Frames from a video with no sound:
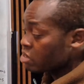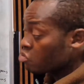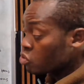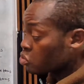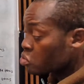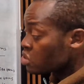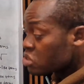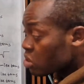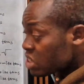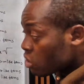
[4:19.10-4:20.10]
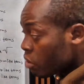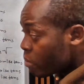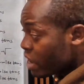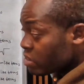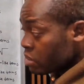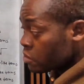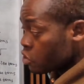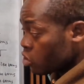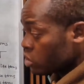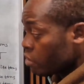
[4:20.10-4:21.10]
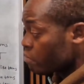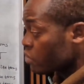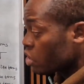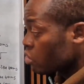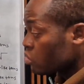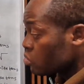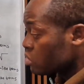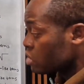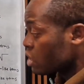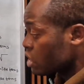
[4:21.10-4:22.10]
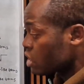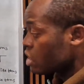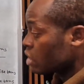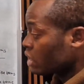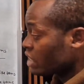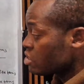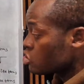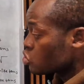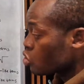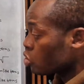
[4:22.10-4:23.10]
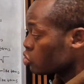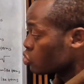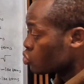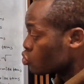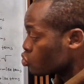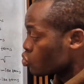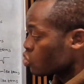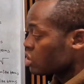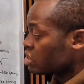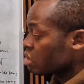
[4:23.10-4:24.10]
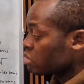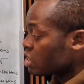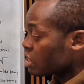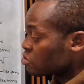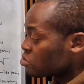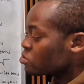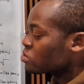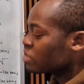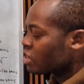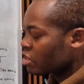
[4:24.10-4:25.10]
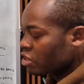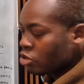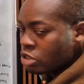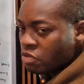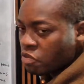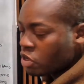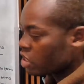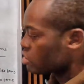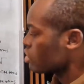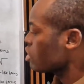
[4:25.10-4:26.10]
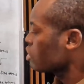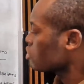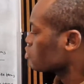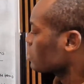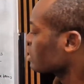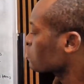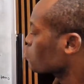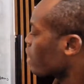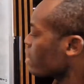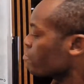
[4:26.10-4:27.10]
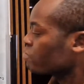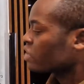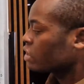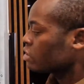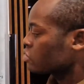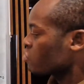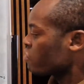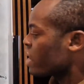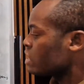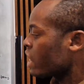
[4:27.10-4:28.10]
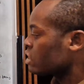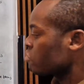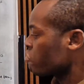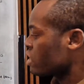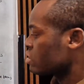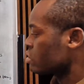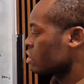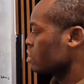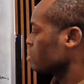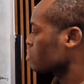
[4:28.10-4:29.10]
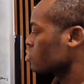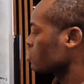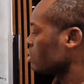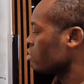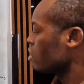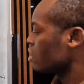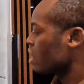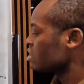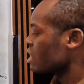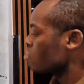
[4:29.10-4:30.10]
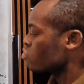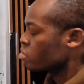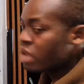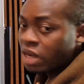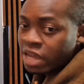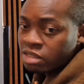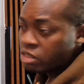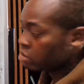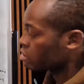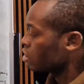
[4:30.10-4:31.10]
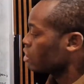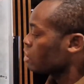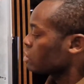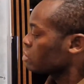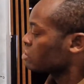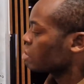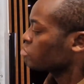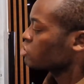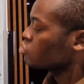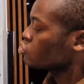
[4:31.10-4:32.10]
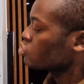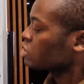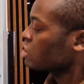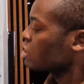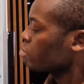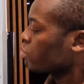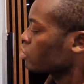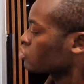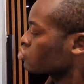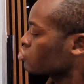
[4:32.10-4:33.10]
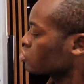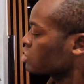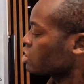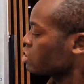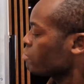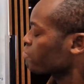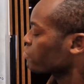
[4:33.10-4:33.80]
Root 2 is not a number, it's a sword. Root 3, that is sword 2, is same thing as root 3. Don't forget. So that is why, so far they are different. So the answer will remain like this. The same thing, root 3 plus root 3,